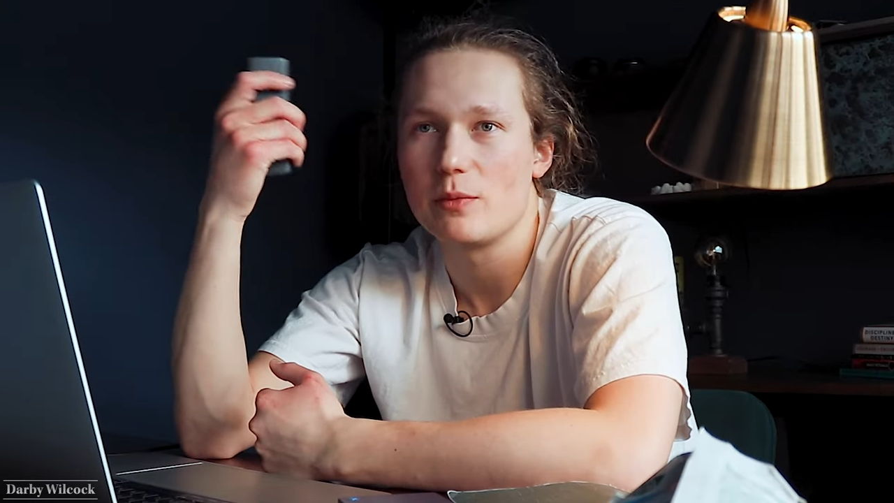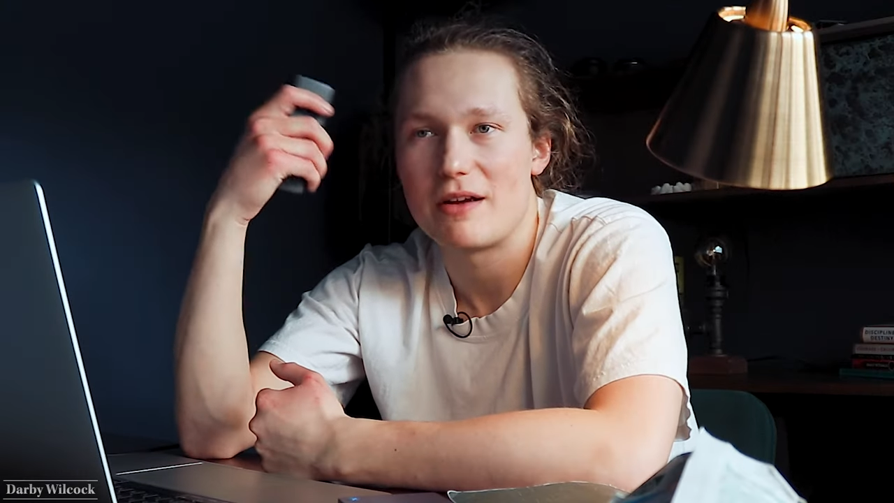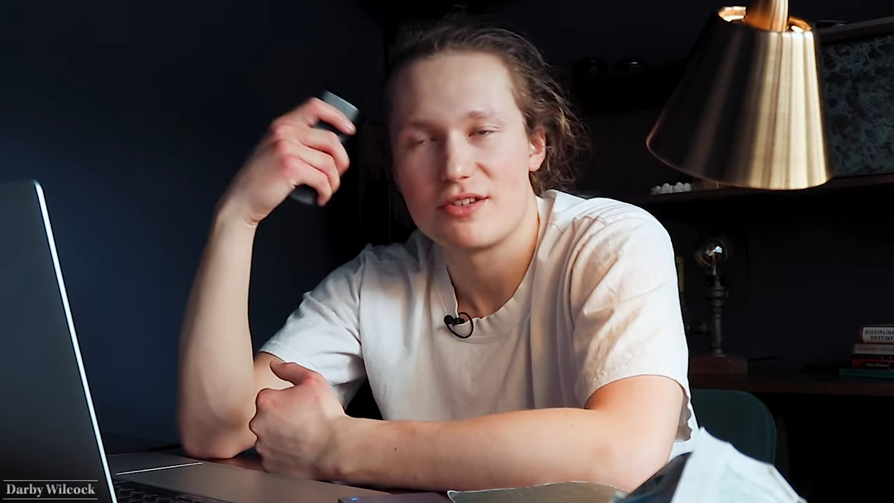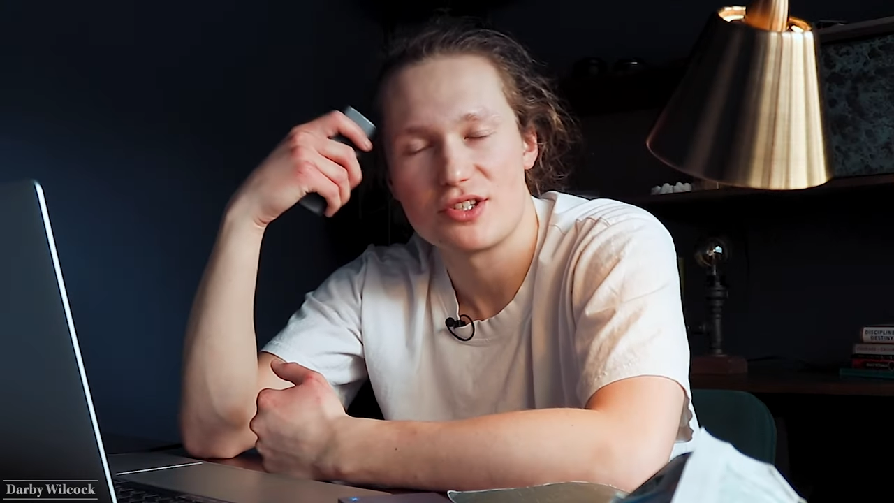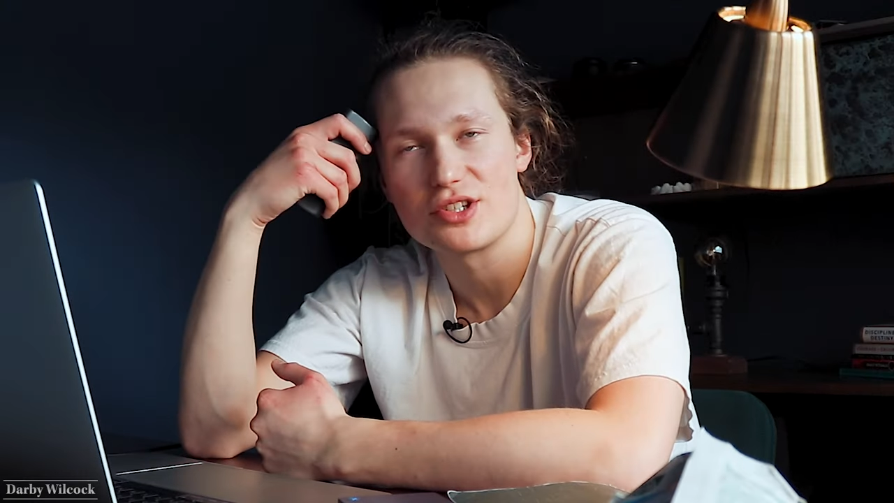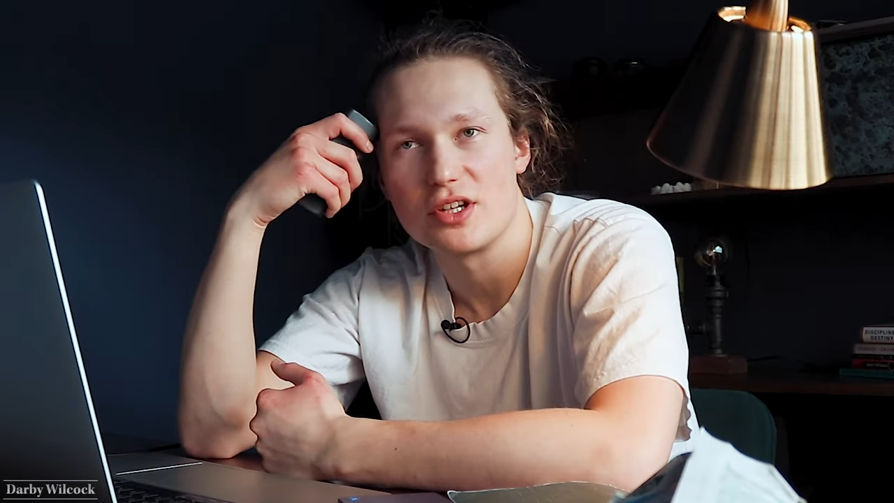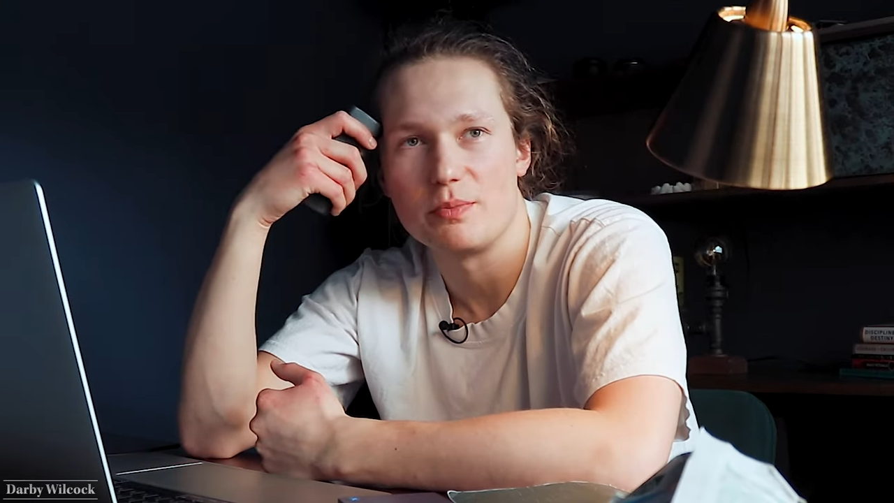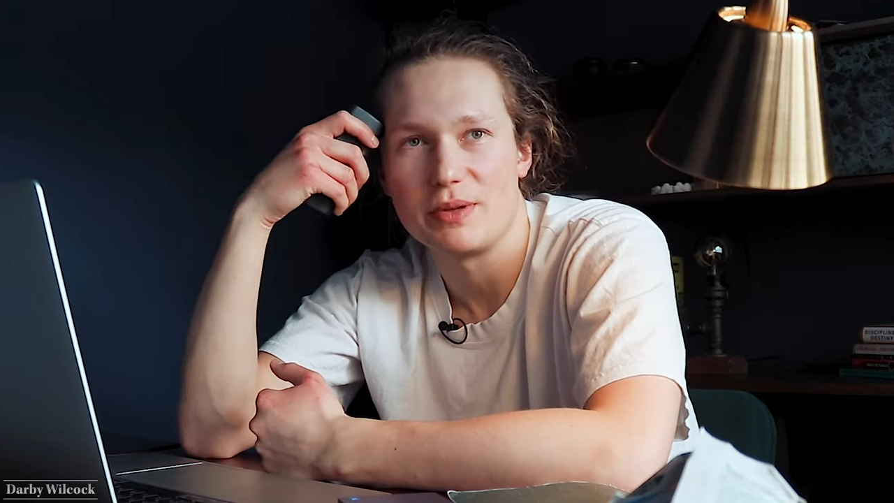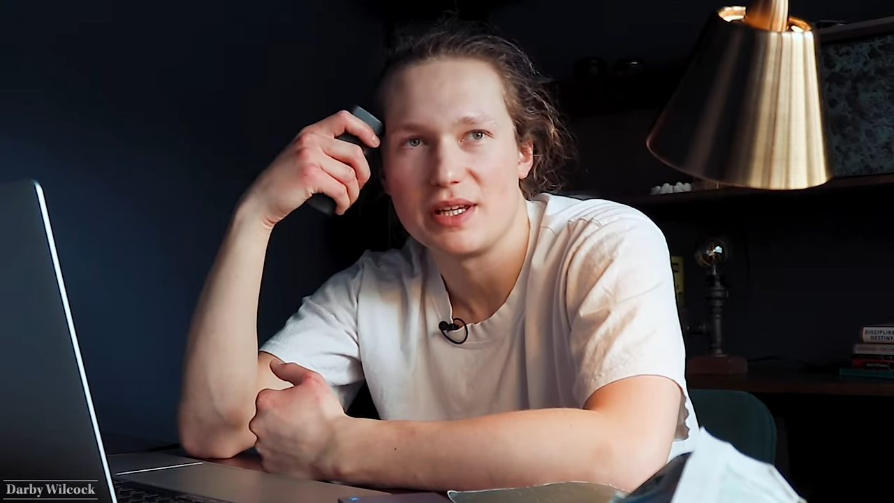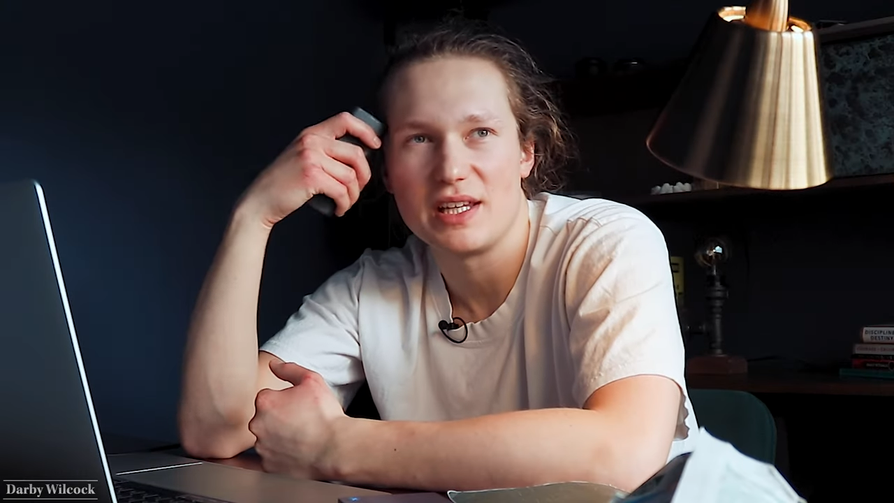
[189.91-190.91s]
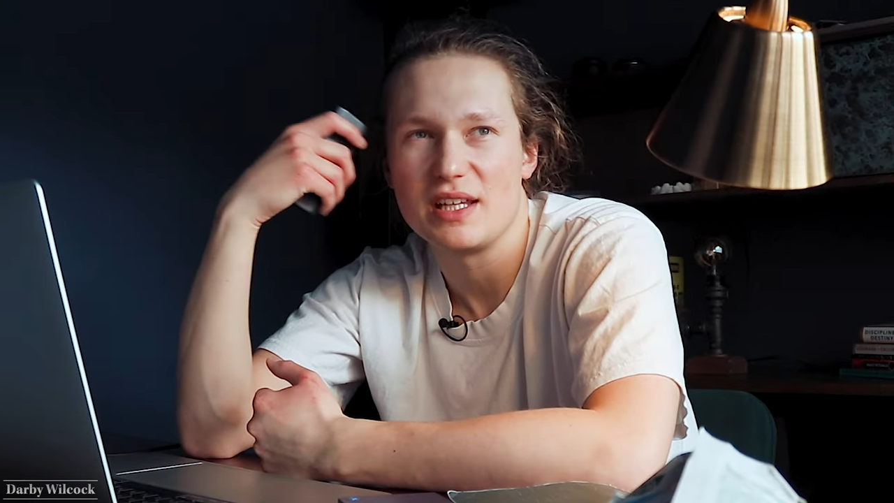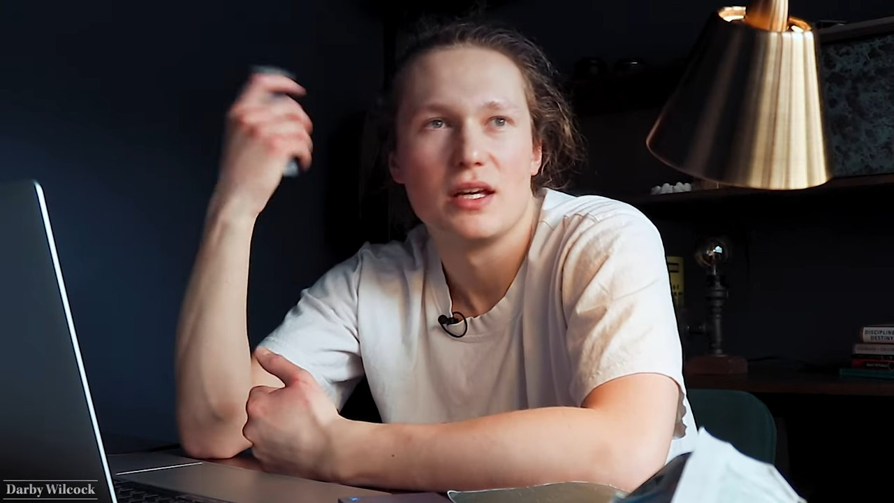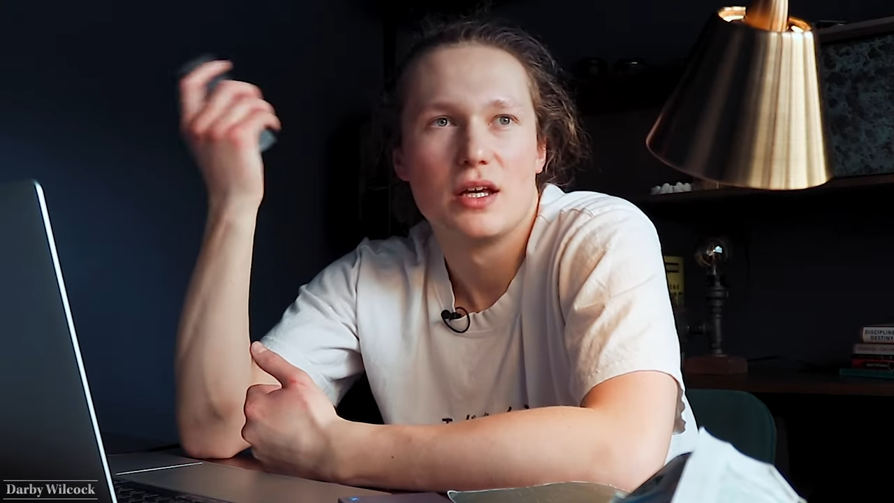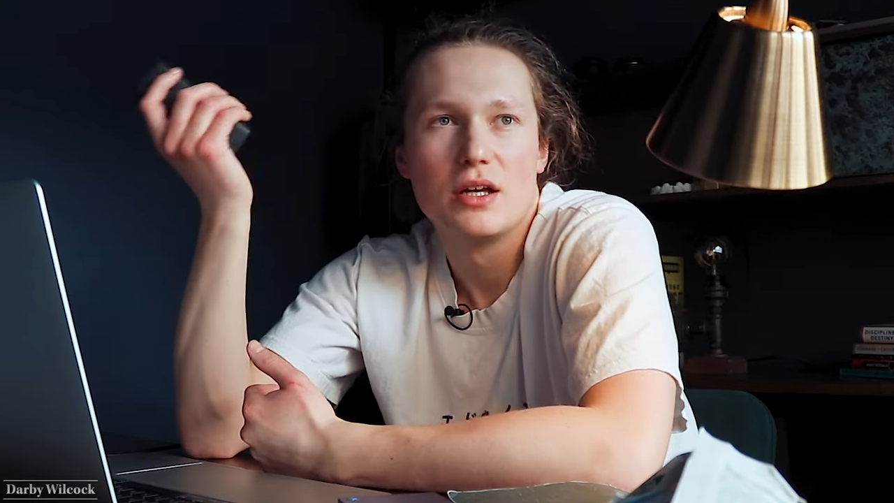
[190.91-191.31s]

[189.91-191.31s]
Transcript: where it's just going to be